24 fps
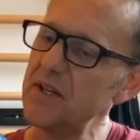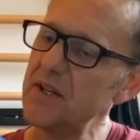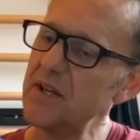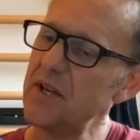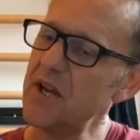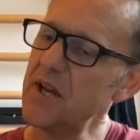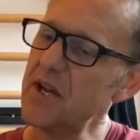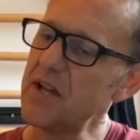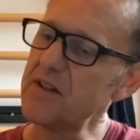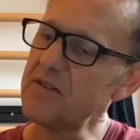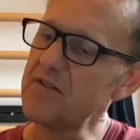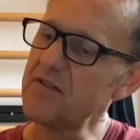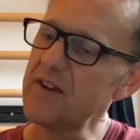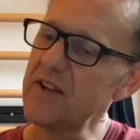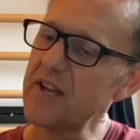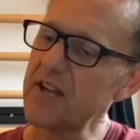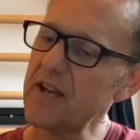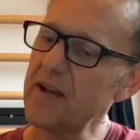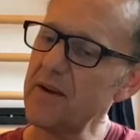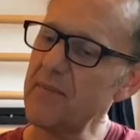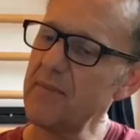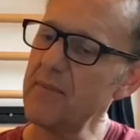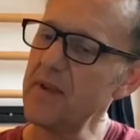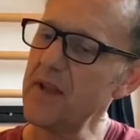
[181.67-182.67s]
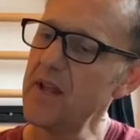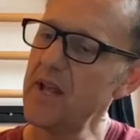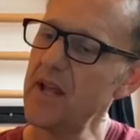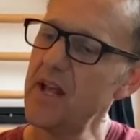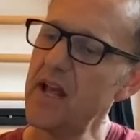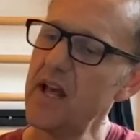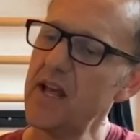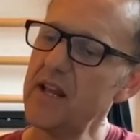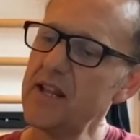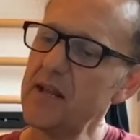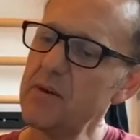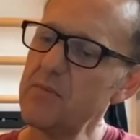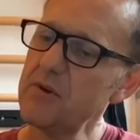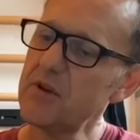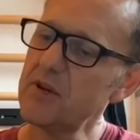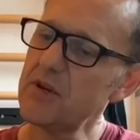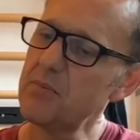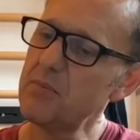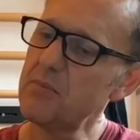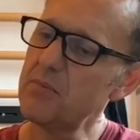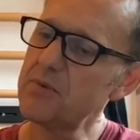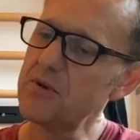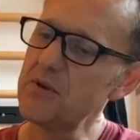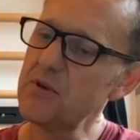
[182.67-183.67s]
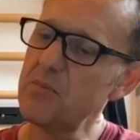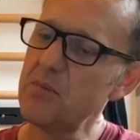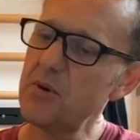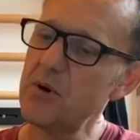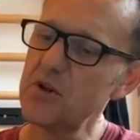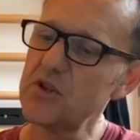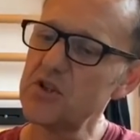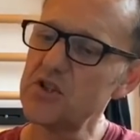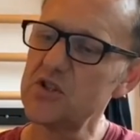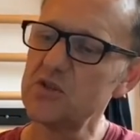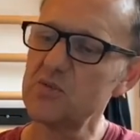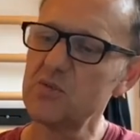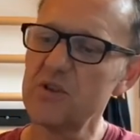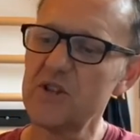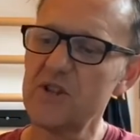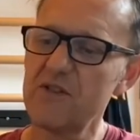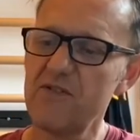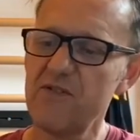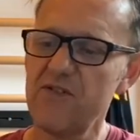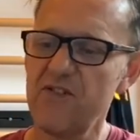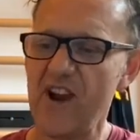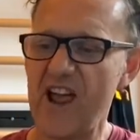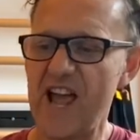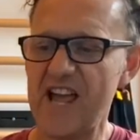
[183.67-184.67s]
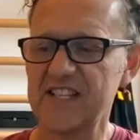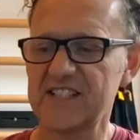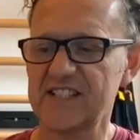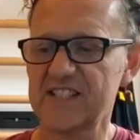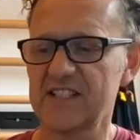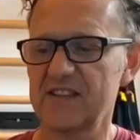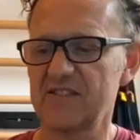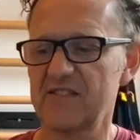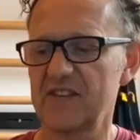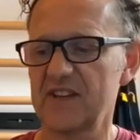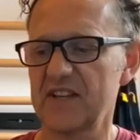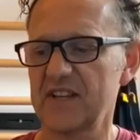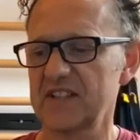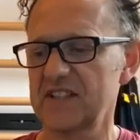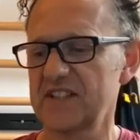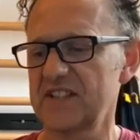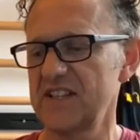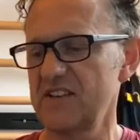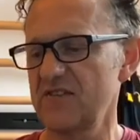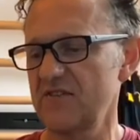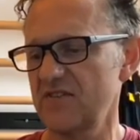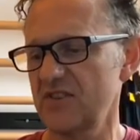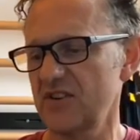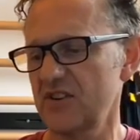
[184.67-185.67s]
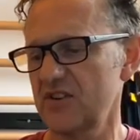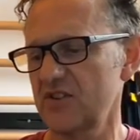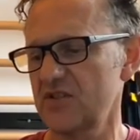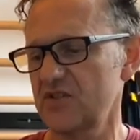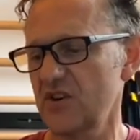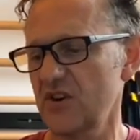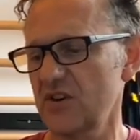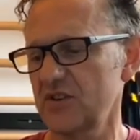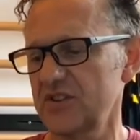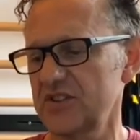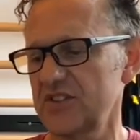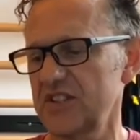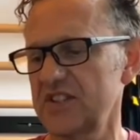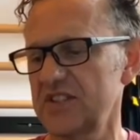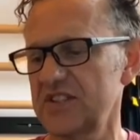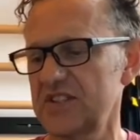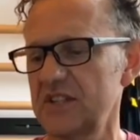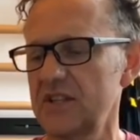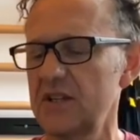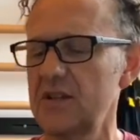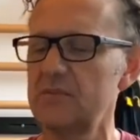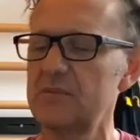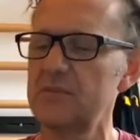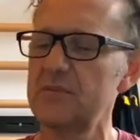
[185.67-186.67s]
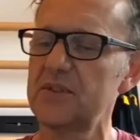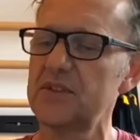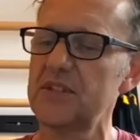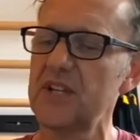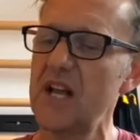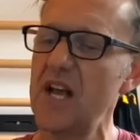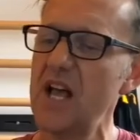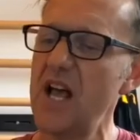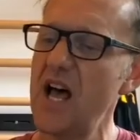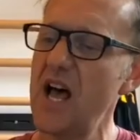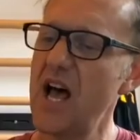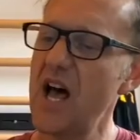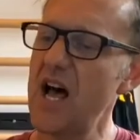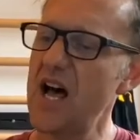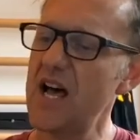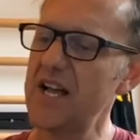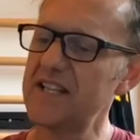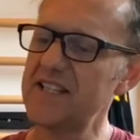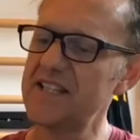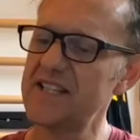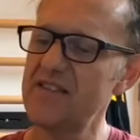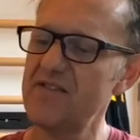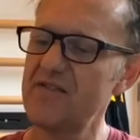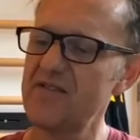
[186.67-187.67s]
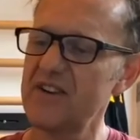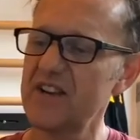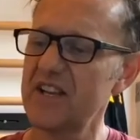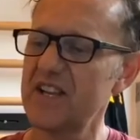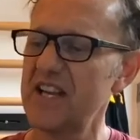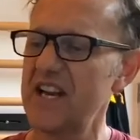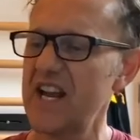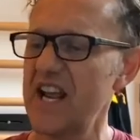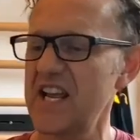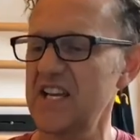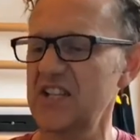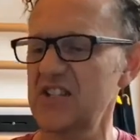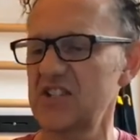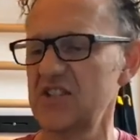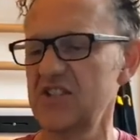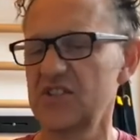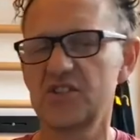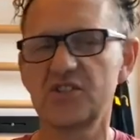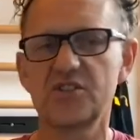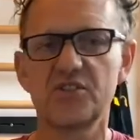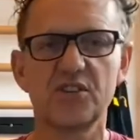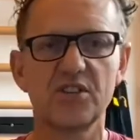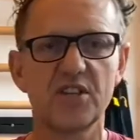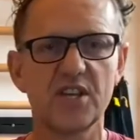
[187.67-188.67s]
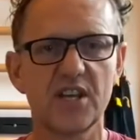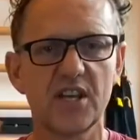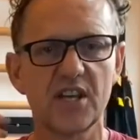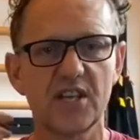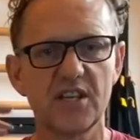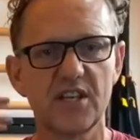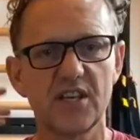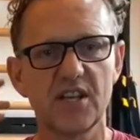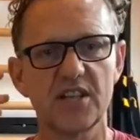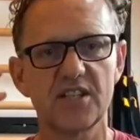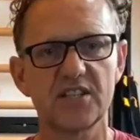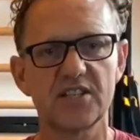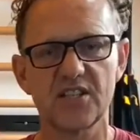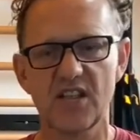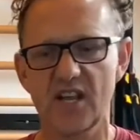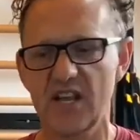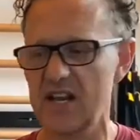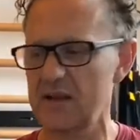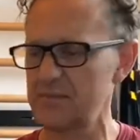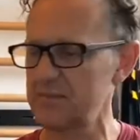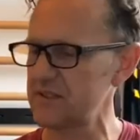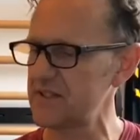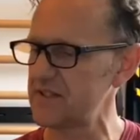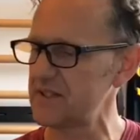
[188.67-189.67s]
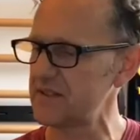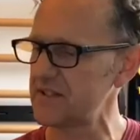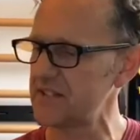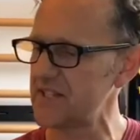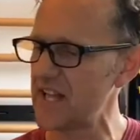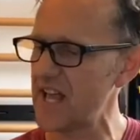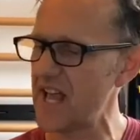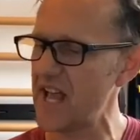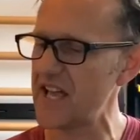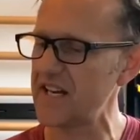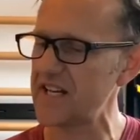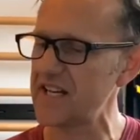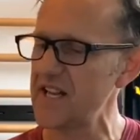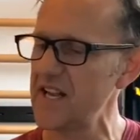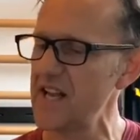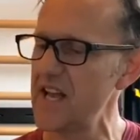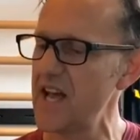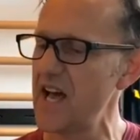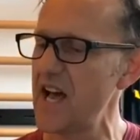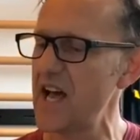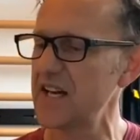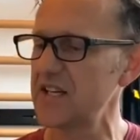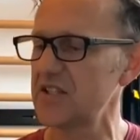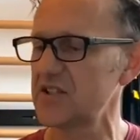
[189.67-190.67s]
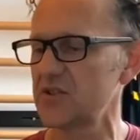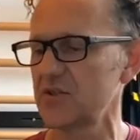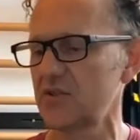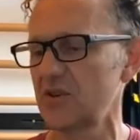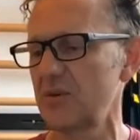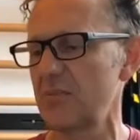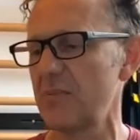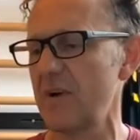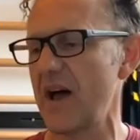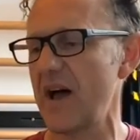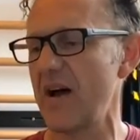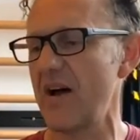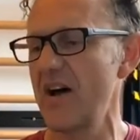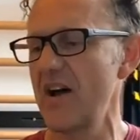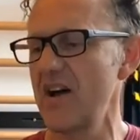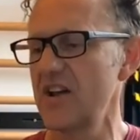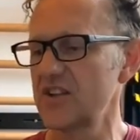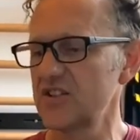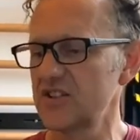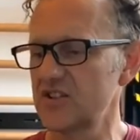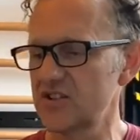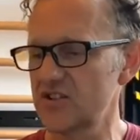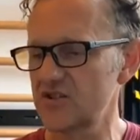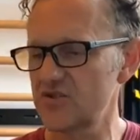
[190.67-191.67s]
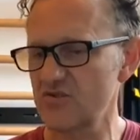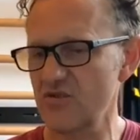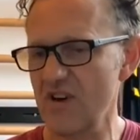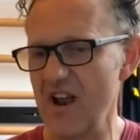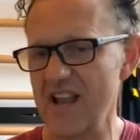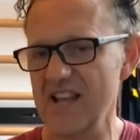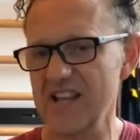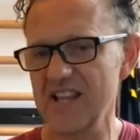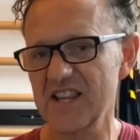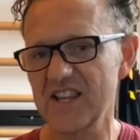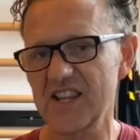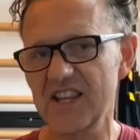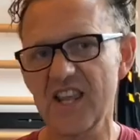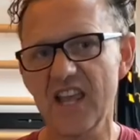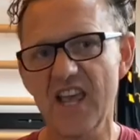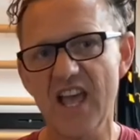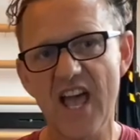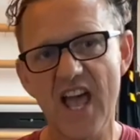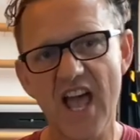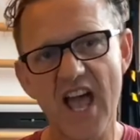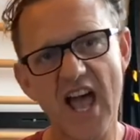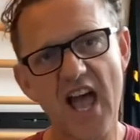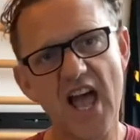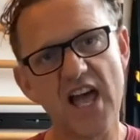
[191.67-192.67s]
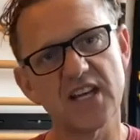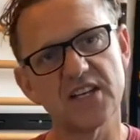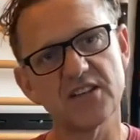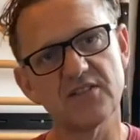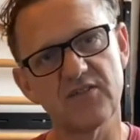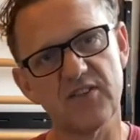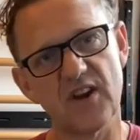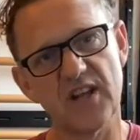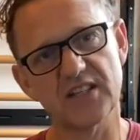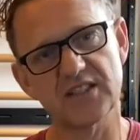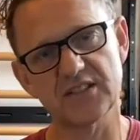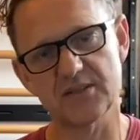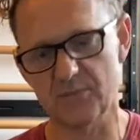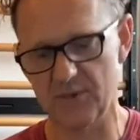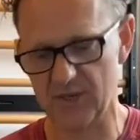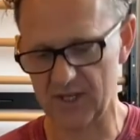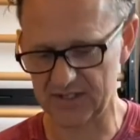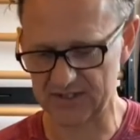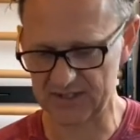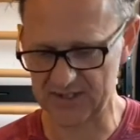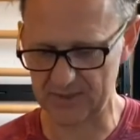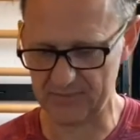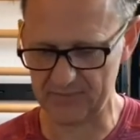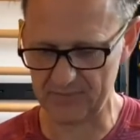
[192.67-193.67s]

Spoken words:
of the finger, and then we're going to do pushes with the flats of the fingers. Different control systems, different connections through the the synapses into the head, and it's all about strength and flexibility.